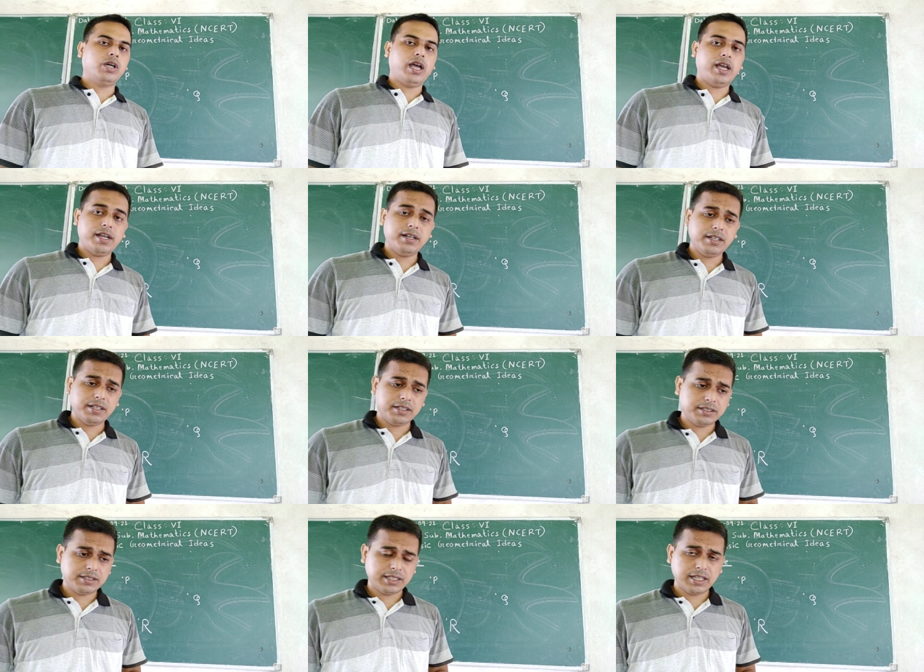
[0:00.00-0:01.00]
And
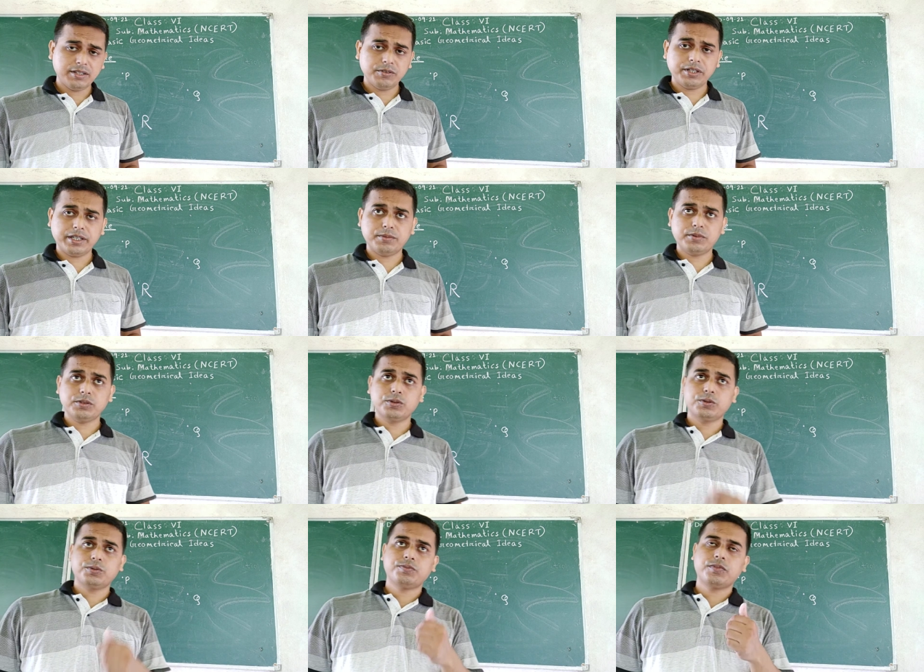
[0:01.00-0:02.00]
then we come
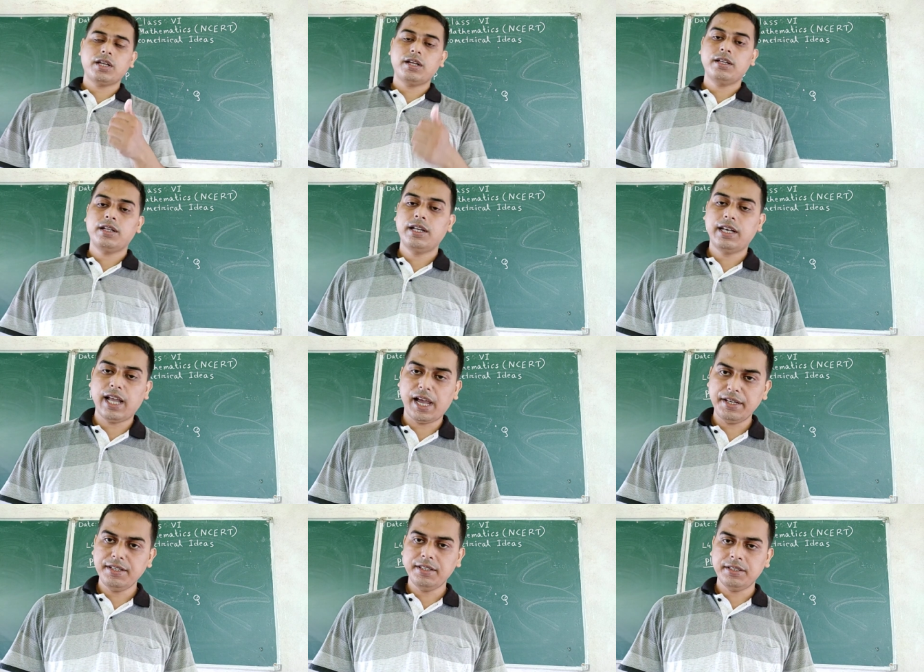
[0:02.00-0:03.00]
to
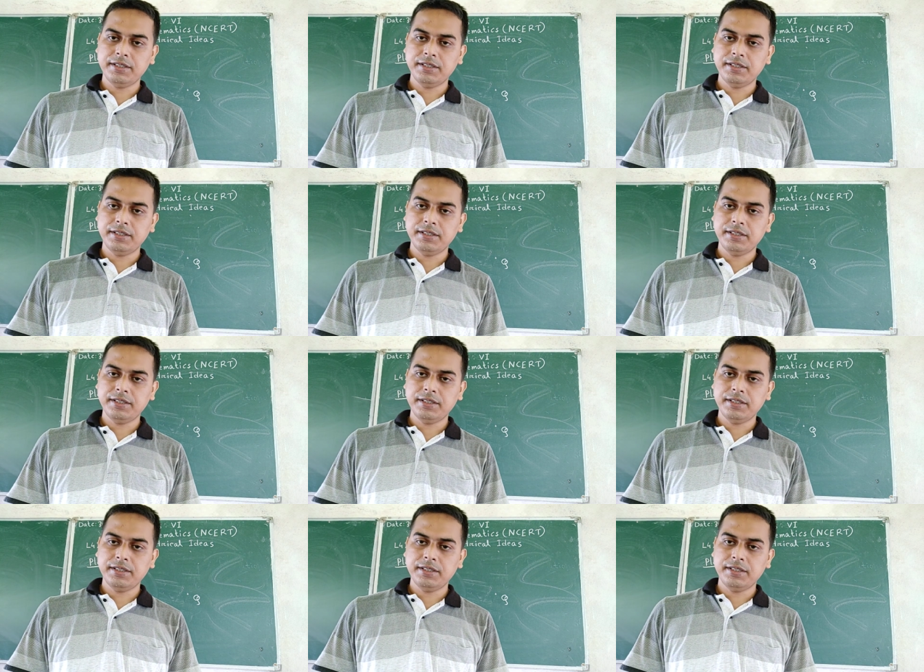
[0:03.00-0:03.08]
line.